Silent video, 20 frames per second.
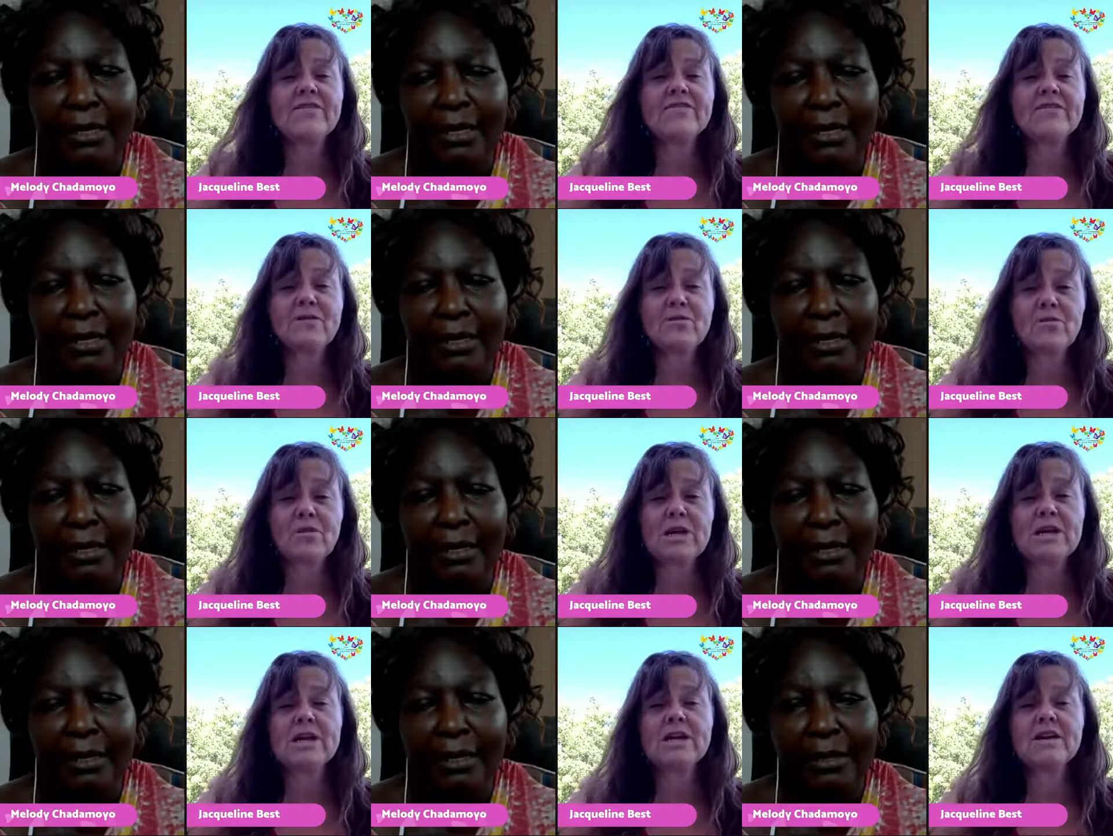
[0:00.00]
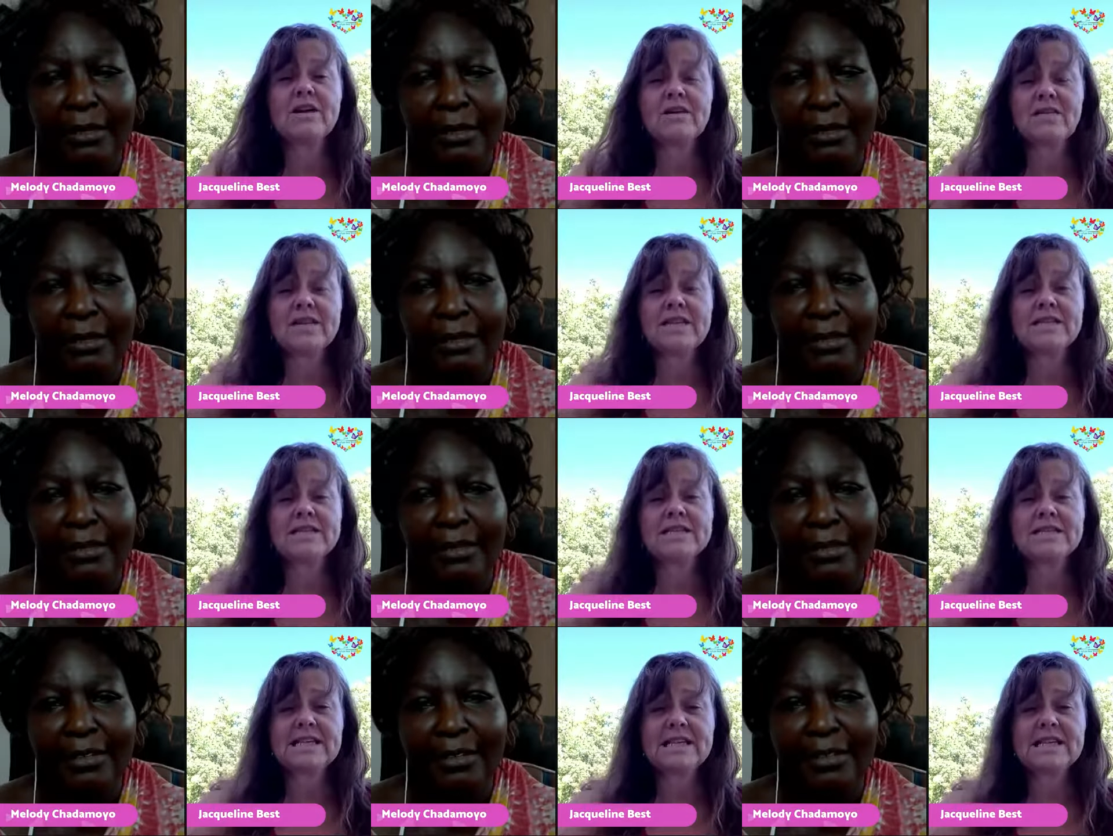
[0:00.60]
Speaker 1: every week on
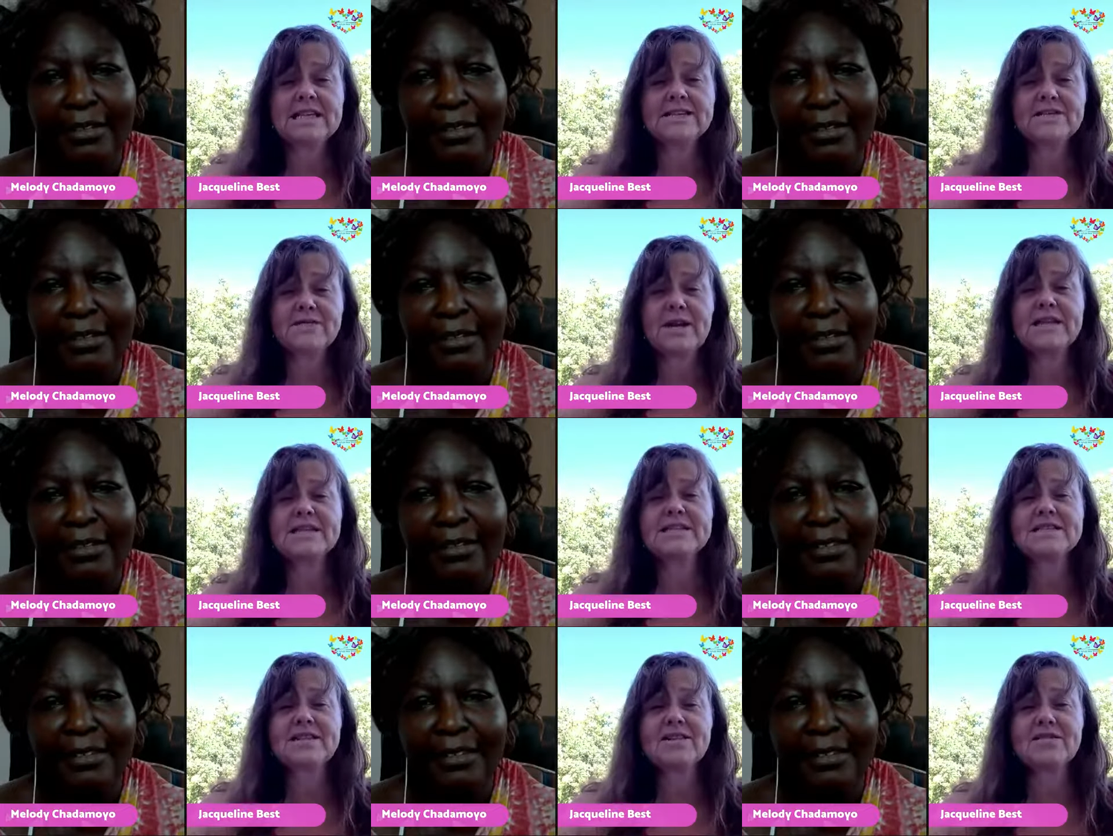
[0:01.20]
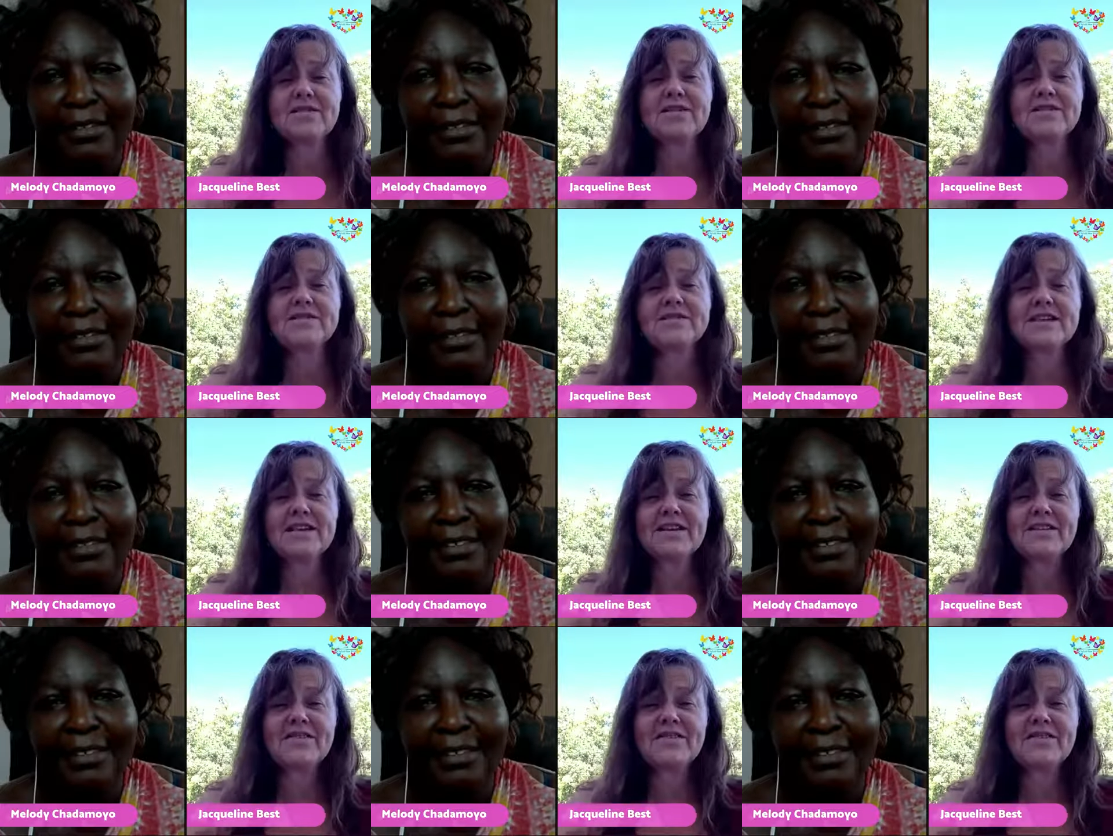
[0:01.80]
these things, right? So there's a